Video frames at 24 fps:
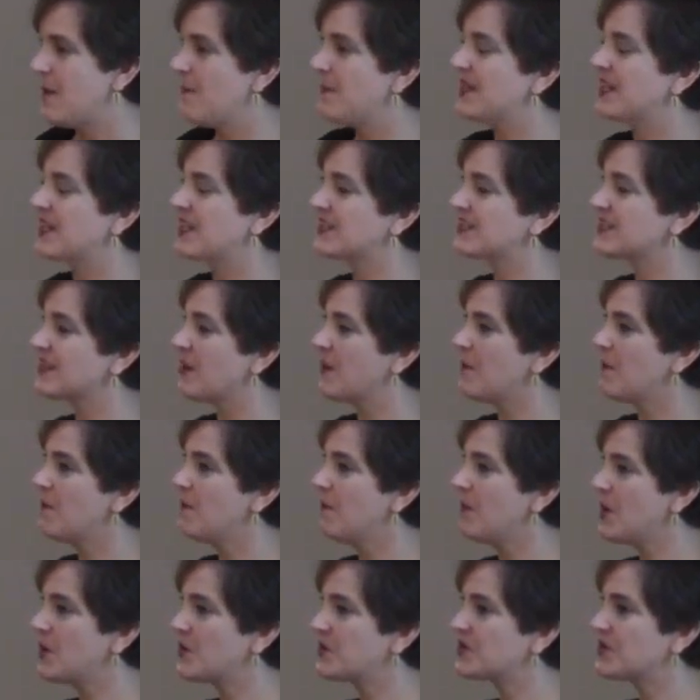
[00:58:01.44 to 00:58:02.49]
Because
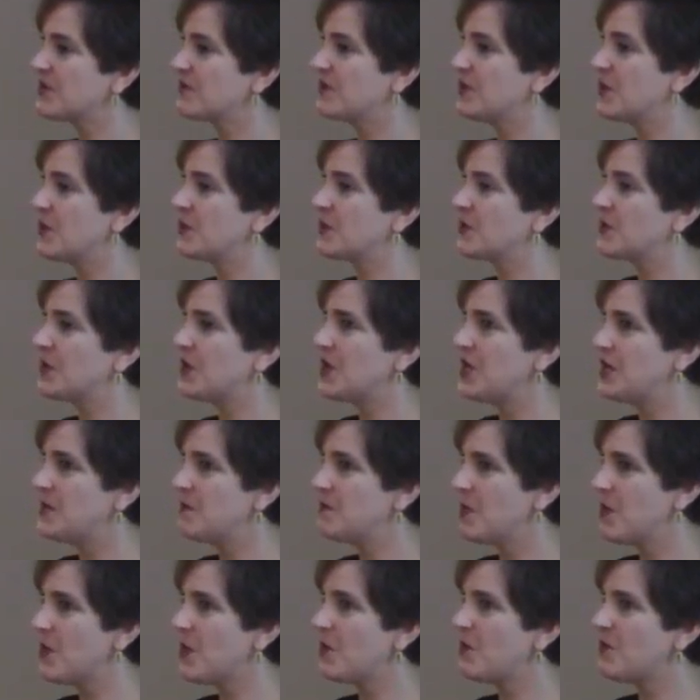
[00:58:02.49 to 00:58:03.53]
most of the
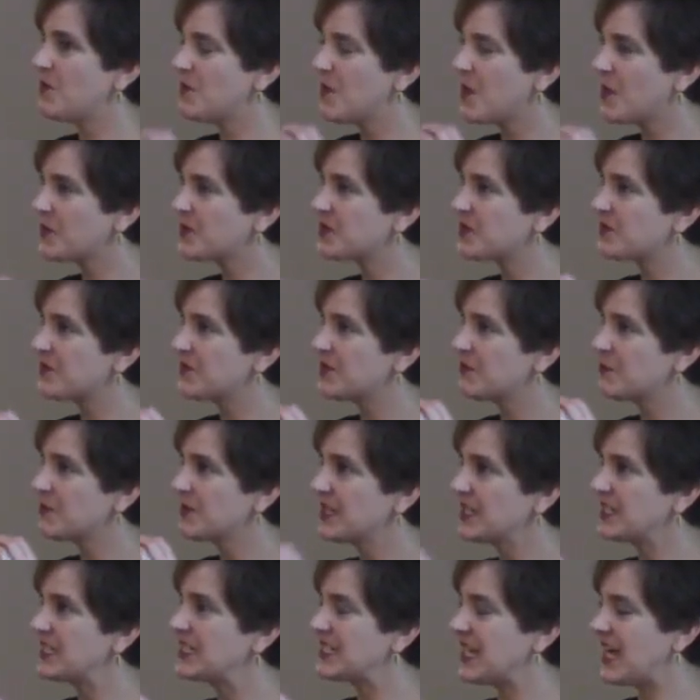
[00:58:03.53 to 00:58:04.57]
mo most of the
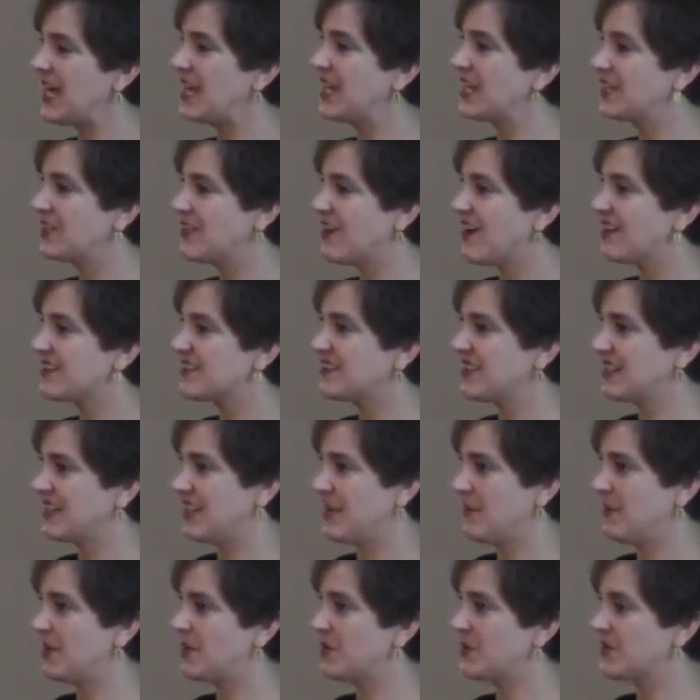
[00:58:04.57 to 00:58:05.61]
really diagnostic
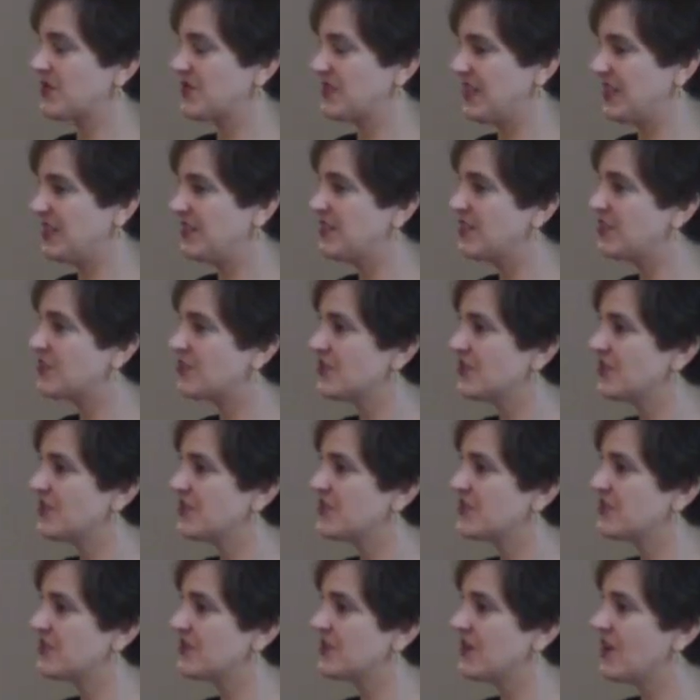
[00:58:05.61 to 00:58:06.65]
chemical
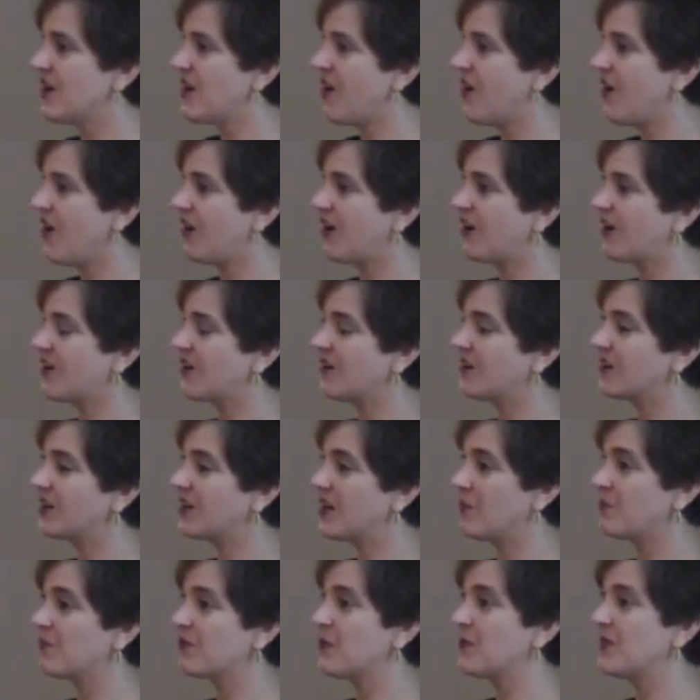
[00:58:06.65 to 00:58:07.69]
signatures are
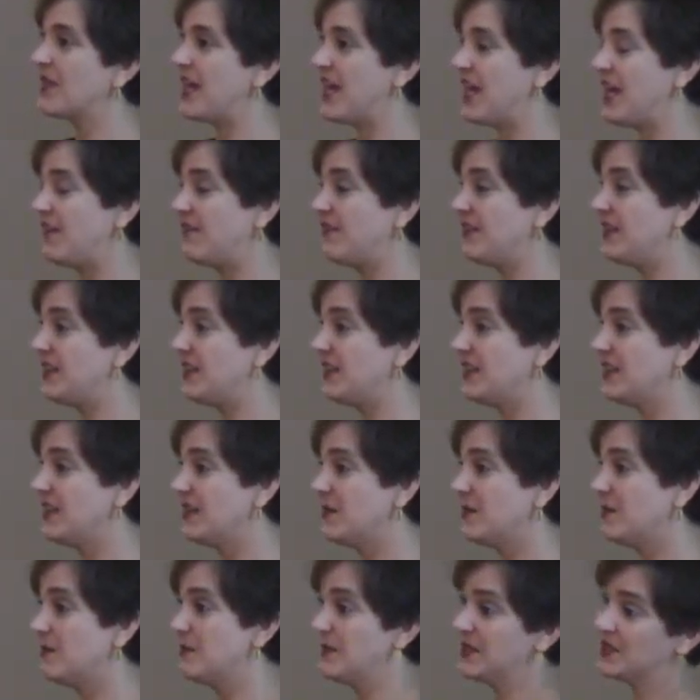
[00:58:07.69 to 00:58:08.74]
come from the heavy
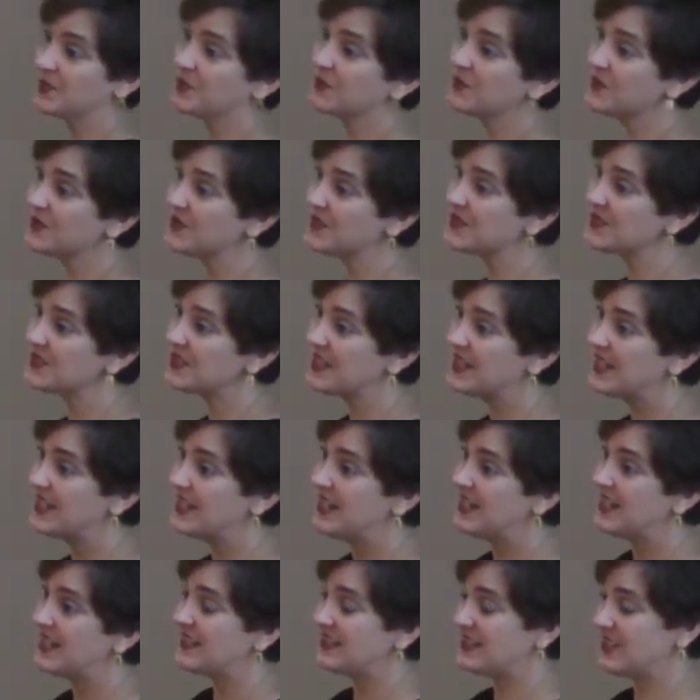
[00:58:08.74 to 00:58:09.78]
minerals,
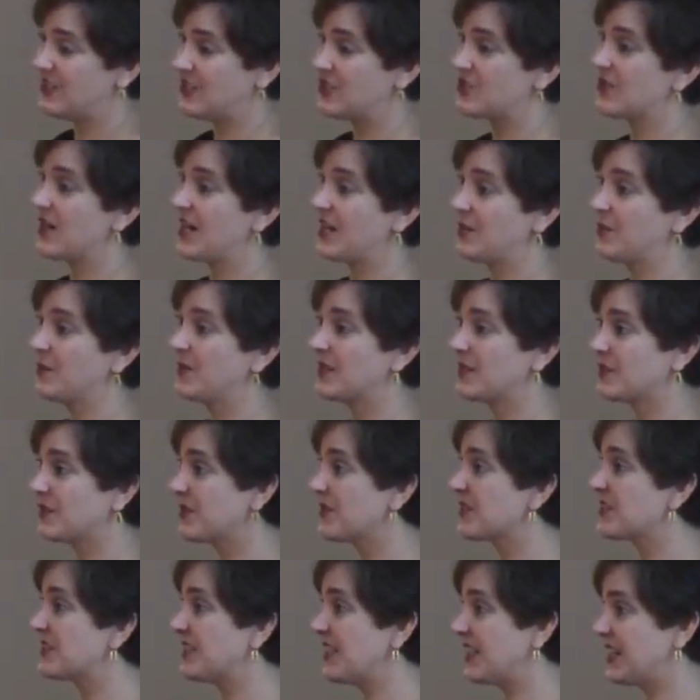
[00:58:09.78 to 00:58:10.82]
the detrital
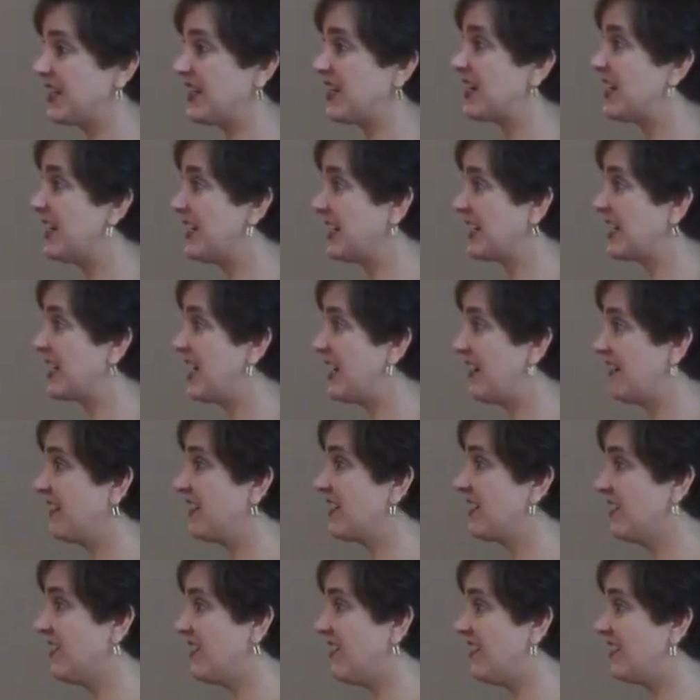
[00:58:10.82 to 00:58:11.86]
minerals that get kind of
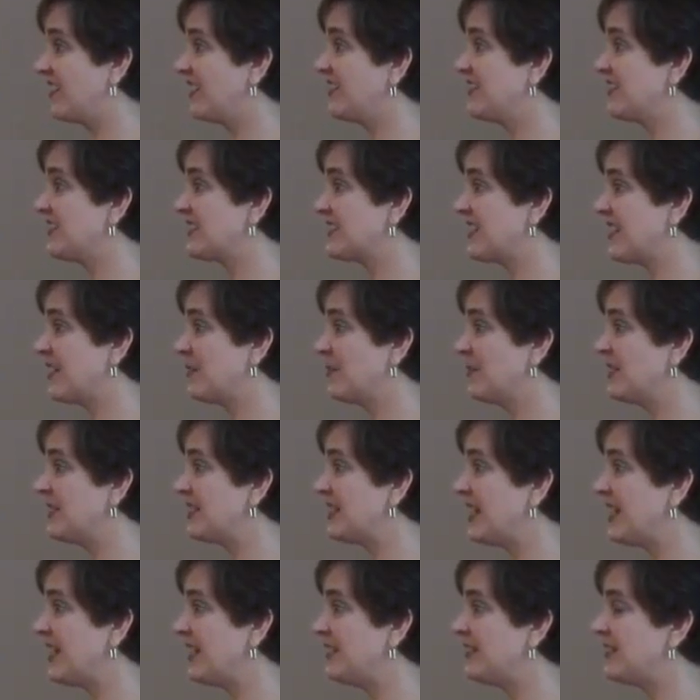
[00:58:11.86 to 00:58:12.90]
carried along in the
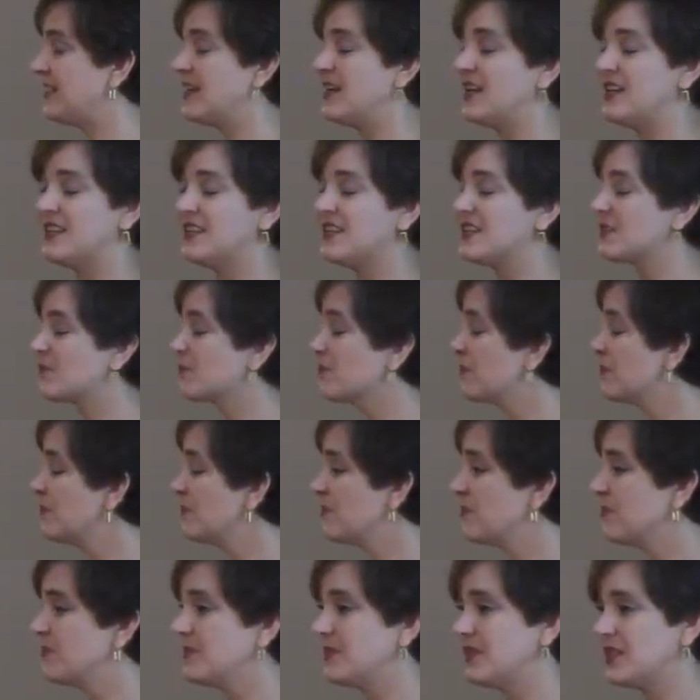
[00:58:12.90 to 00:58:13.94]
sediment, and this
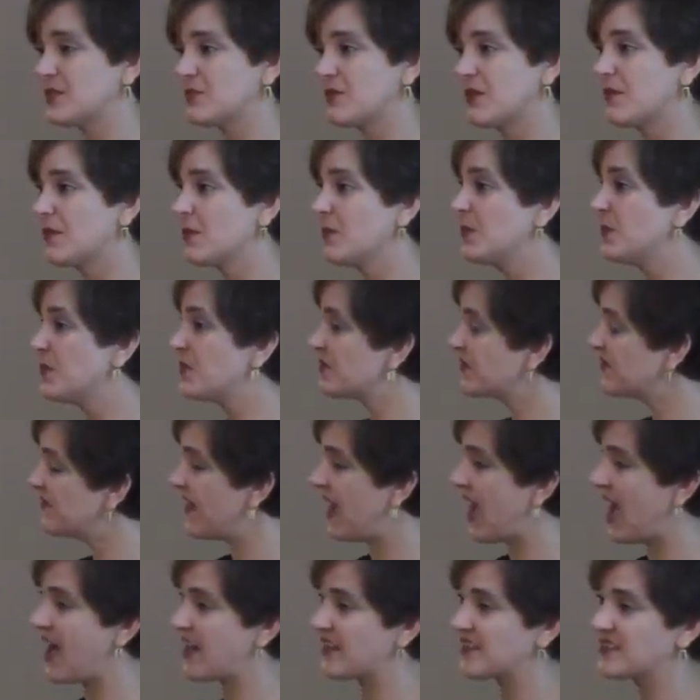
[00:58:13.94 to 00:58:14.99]
this river moves
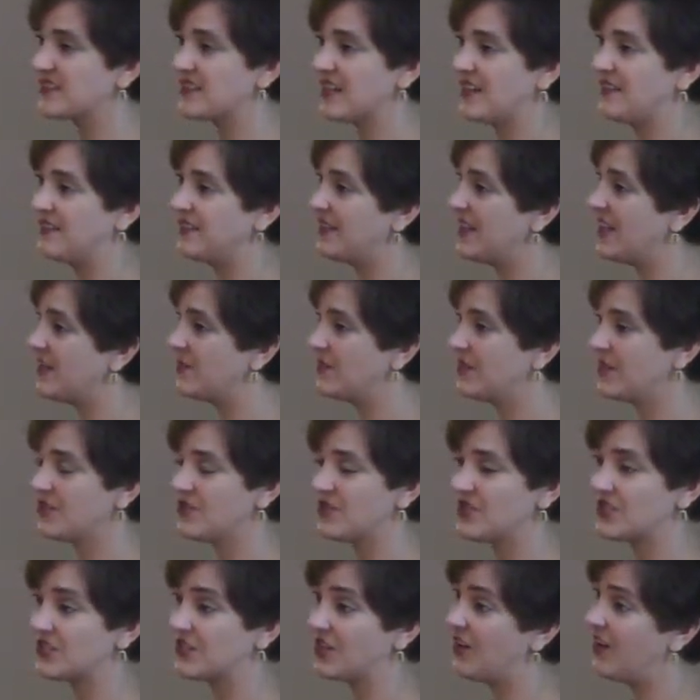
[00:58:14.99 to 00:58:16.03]
fast and, and they're
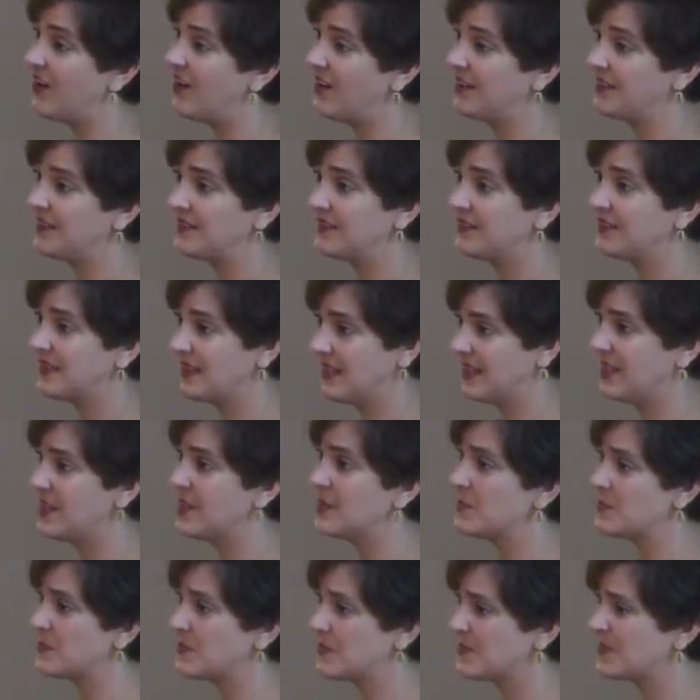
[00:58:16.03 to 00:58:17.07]
just gone.
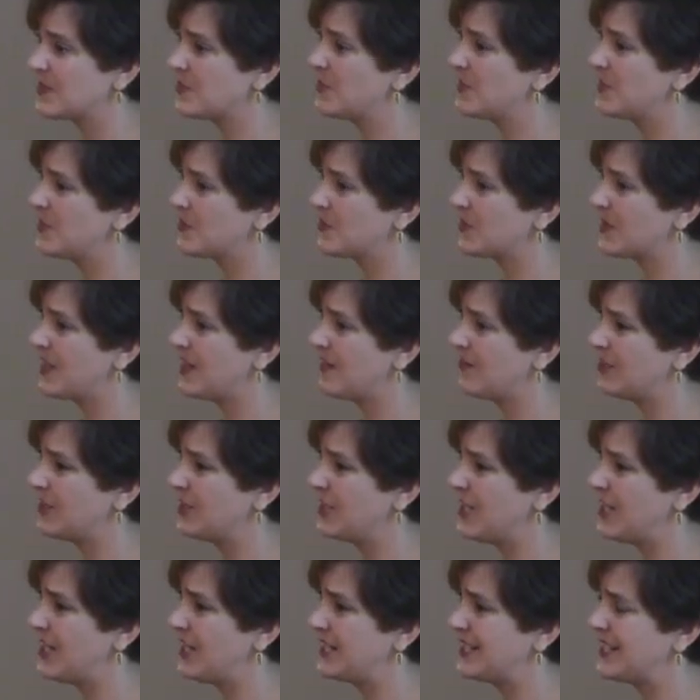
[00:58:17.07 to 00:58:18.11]
Um, so we don't have a
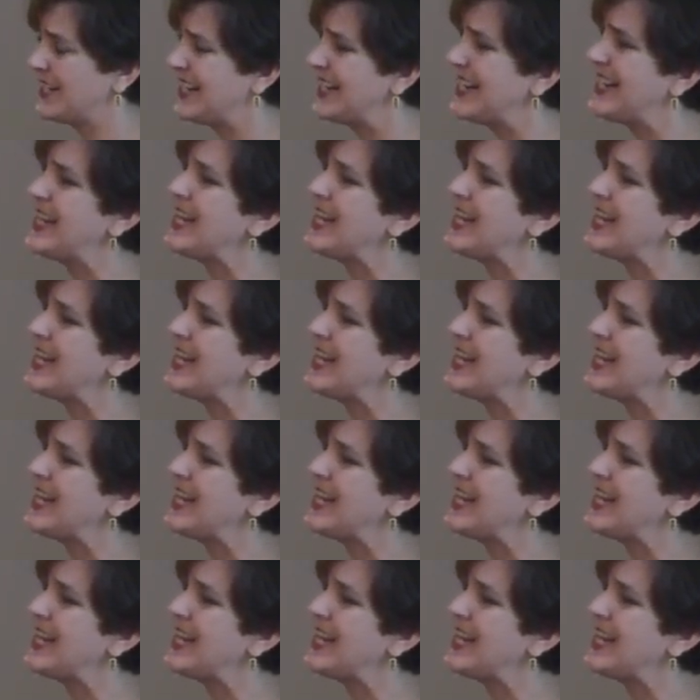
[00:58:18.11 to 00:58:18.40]
lot.